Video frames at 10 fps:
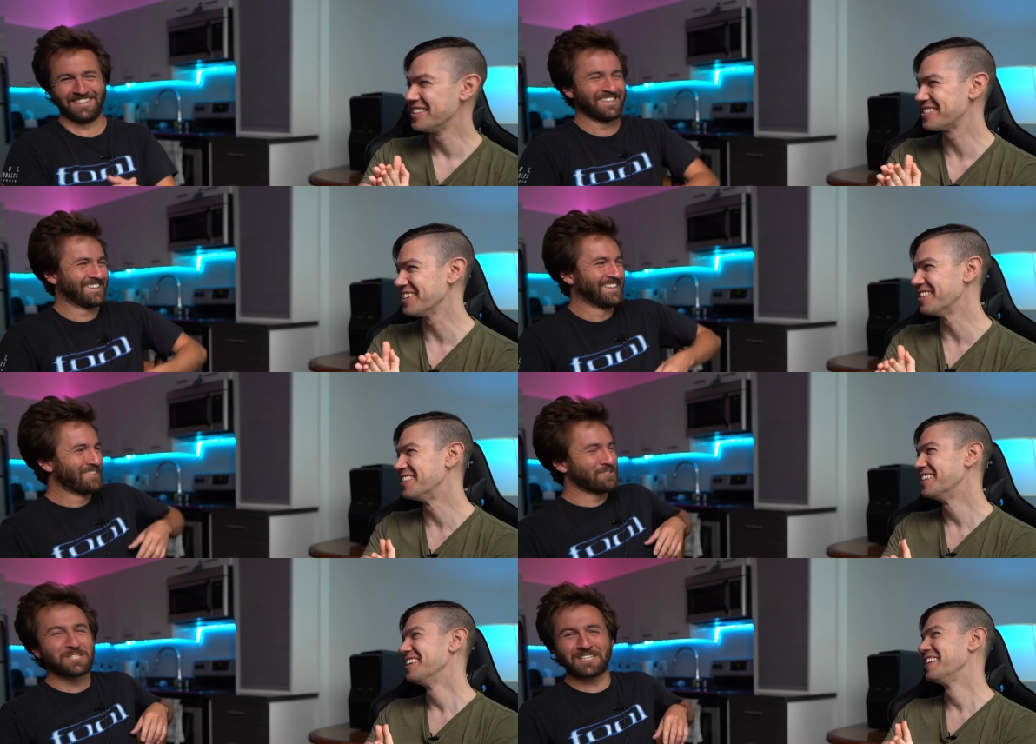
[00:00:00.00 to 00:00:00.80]
Speaker 1: so
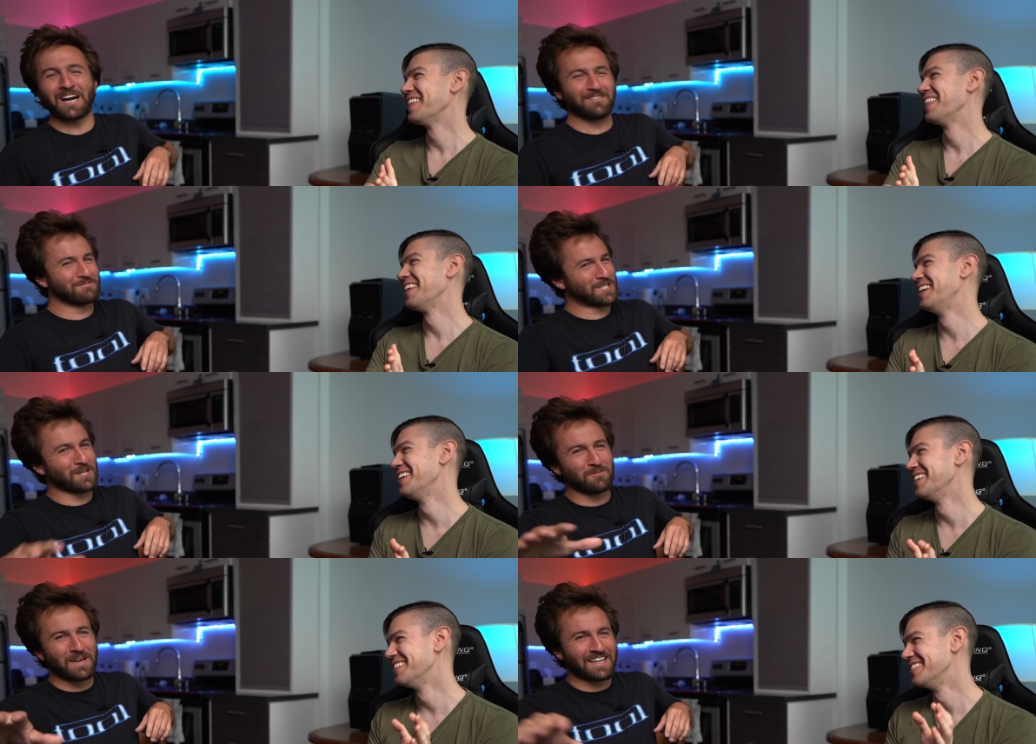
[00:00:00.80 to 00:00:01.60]
we just got so
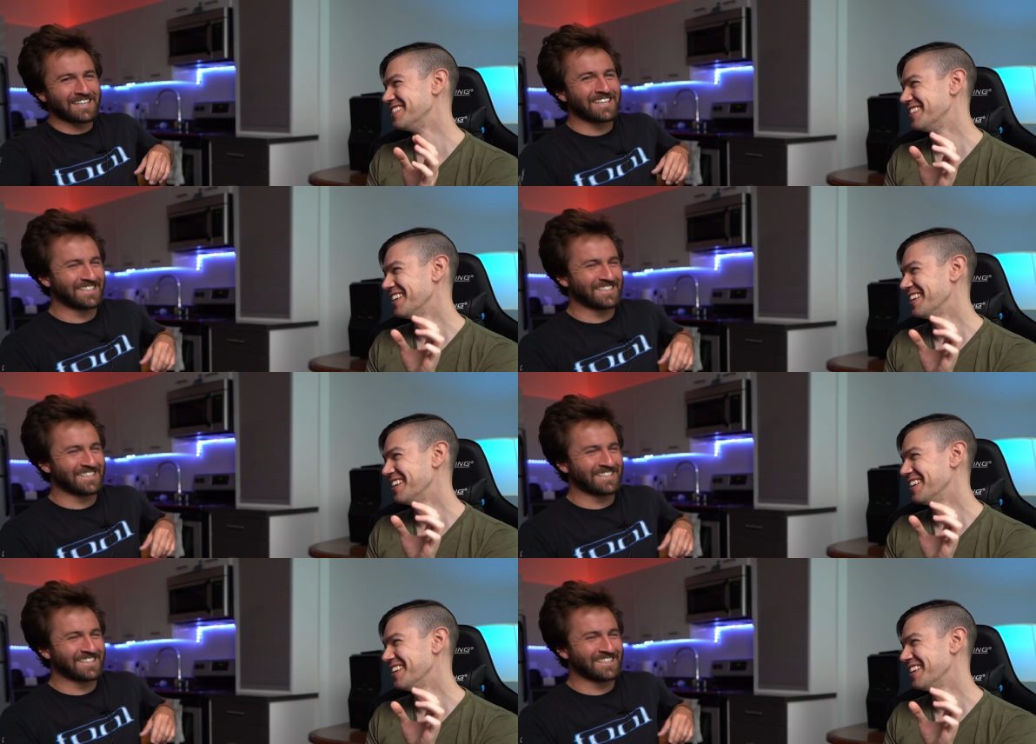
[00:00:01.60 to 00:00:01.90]
meta.